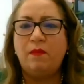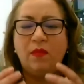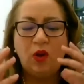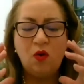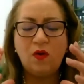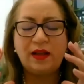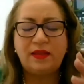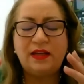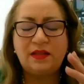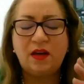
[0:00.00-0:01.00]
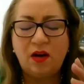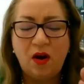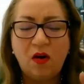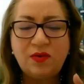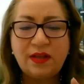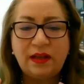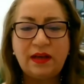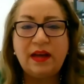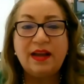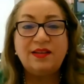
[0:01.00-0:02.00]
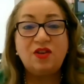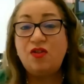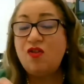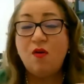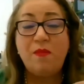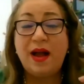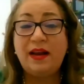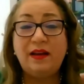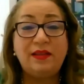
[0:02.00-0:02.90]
look at these closely so nobody